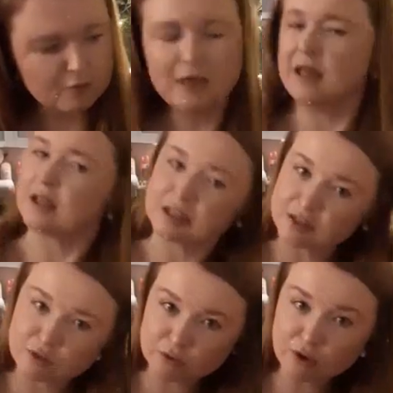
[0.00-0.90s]
I actually
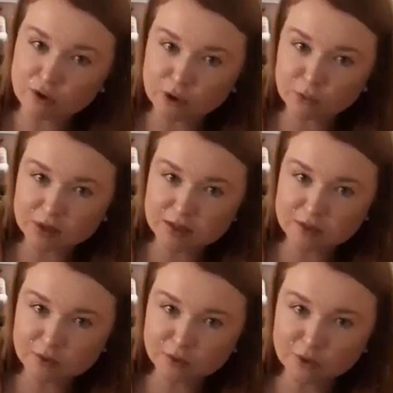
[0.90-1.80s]
do not know what this is
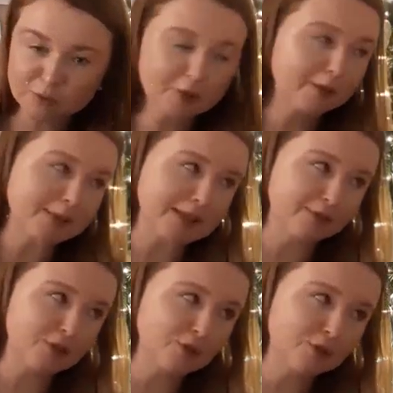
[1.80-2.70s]
called, but I believe
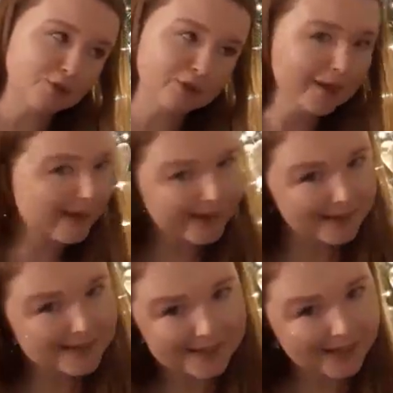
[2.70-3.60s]
it's used for like
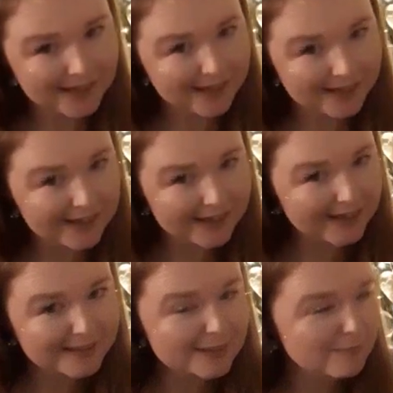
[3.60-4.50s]
icing again,
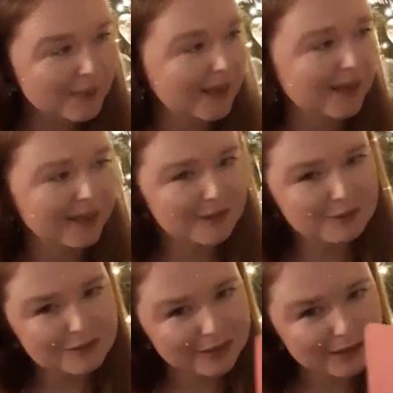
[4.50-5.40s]
cakes and baking,
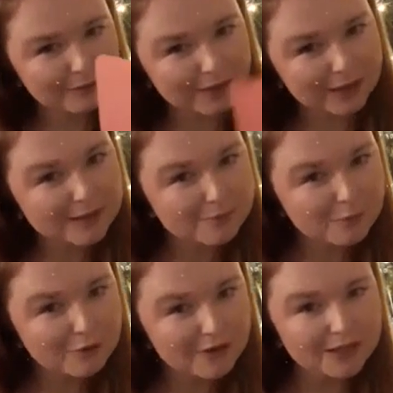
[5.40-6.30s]
to kind of like get
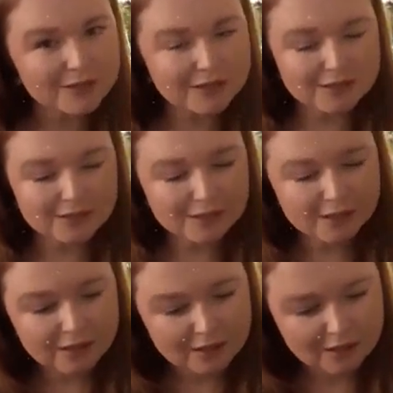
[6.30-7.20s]
smooth edges
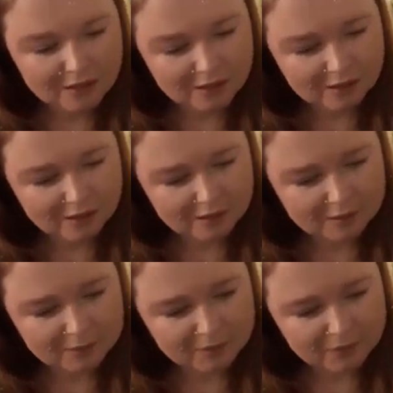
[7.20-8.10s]

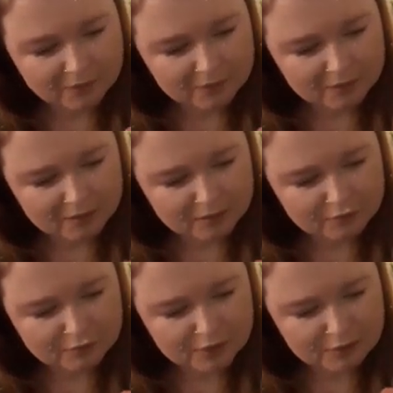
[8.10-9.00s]

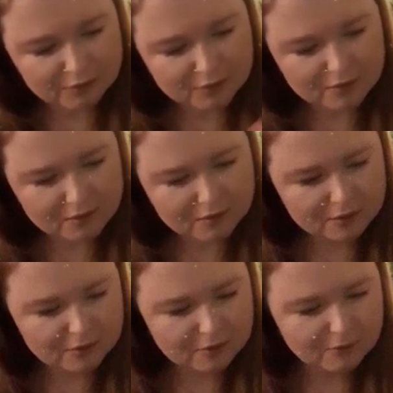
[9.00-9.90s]
around
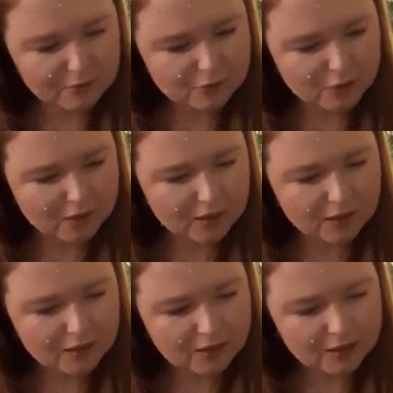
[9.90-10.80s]
your cake.